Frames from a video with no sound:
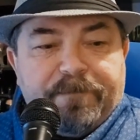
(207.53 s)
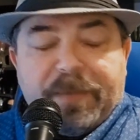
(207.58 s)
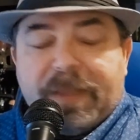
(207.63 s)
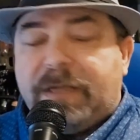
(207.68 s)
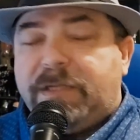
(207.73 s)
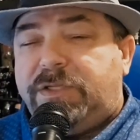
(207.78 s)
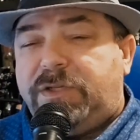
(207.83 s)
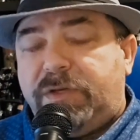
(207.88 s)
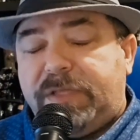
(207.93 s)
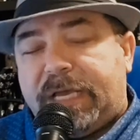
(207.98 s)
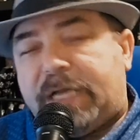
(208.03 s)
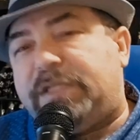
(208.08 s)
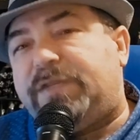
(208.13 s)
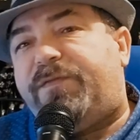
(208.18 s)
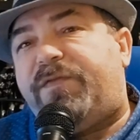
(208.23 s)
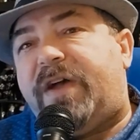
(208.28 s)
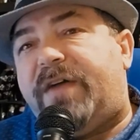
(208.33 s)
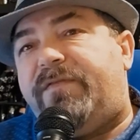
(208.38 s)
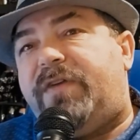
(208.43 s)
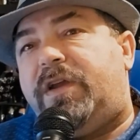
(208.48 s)

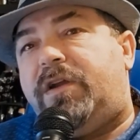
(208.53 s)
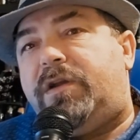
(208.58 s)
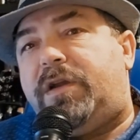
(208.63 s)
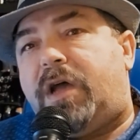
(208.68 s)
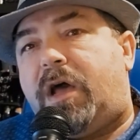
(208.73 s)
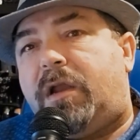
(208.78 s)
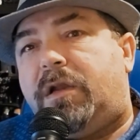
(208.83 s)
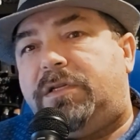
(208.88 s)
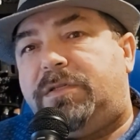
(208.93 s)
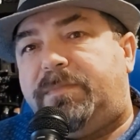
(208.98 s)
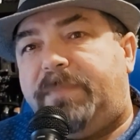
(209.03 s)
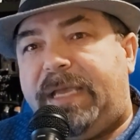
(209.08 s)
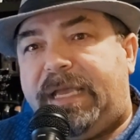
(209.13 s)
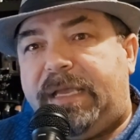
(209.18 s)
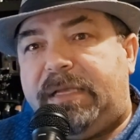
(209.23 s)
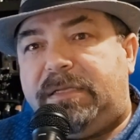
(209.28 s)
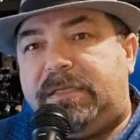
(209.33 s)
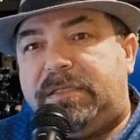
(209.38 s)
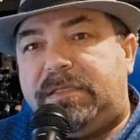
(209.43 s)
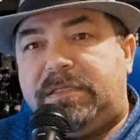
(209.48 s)
$2,500
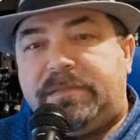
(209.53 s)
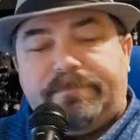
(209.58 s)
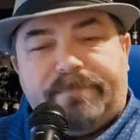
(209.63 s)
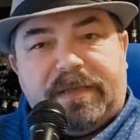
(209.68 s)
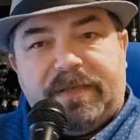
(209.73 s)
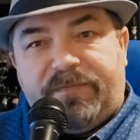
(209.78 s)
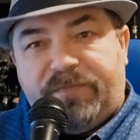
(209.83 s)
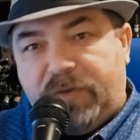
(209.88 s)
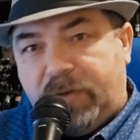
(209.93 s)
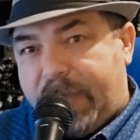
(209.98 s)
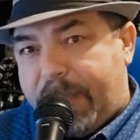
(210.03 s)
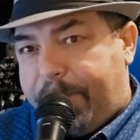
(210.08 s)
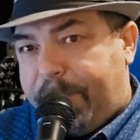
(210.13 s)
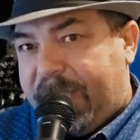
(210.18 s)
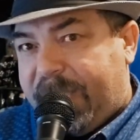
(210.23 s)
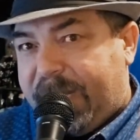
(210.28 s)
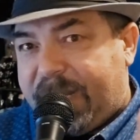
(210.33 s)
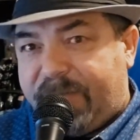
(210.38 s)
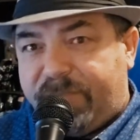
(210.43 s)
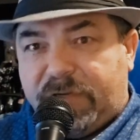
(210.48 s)
means if you get
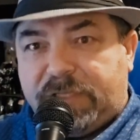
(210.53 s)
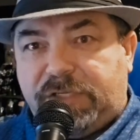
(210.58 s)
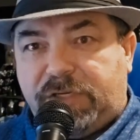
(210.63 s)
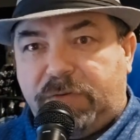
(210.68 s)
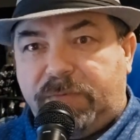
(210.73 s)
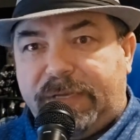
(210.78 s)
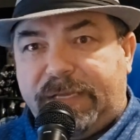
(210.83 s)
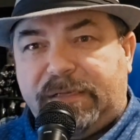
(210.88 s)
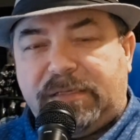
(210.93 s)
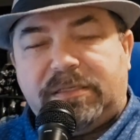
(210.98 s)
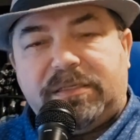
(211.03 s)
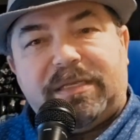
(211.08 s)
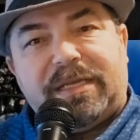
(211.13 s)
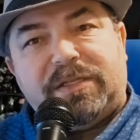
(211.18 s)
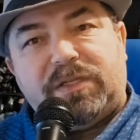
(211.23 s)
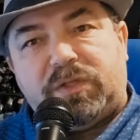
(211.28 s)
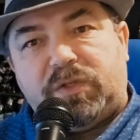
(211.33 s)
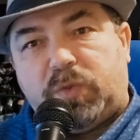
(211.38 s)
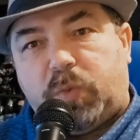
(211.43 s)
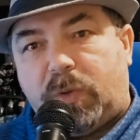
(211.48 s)
paid every 2 weeks,
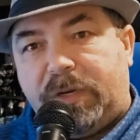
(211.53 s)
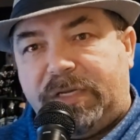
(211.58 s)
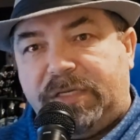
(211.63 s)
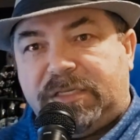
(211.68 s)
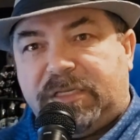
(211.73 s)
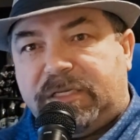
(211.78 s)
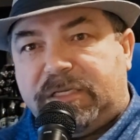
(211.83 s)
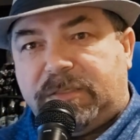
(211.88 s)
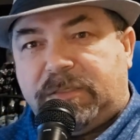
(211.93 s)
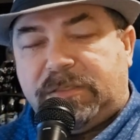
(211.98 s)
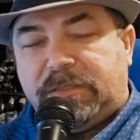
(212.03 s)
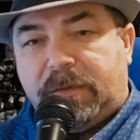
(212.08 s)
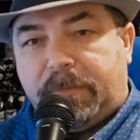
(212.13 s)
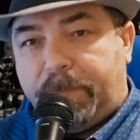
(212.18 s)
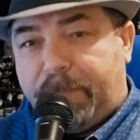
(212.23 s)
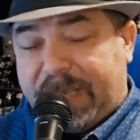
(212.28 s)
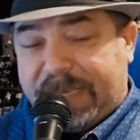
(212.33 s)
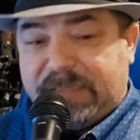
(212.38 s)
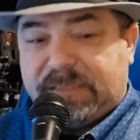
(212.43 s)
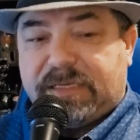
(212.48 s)
that's 26
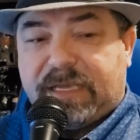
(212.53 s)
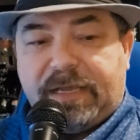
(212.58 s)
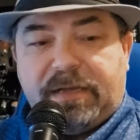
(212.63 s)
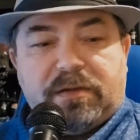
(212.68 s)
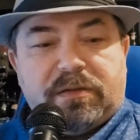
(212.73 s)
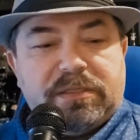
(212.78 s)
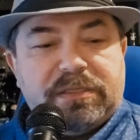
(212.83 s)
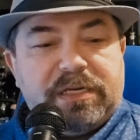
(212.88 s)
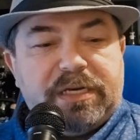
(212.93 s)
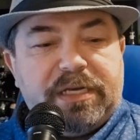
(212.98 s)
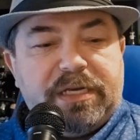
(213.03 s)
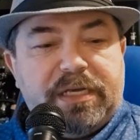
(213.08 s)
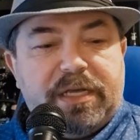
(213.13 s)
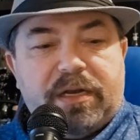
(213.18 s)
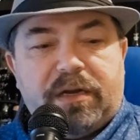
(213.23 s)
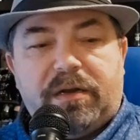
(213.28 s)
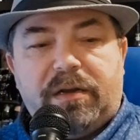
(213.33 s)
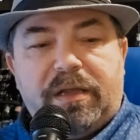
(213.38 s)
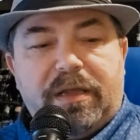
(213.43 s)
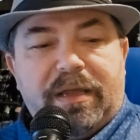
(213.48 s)
pay cycles in a
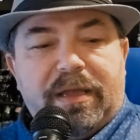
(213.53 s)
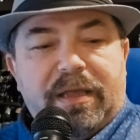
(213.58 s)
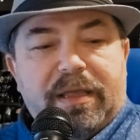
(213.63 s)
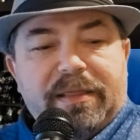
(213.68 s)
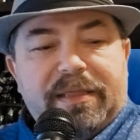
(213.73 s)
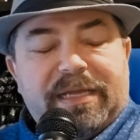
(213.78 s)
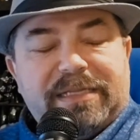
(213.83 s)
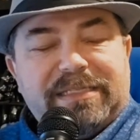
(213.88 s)
year. That's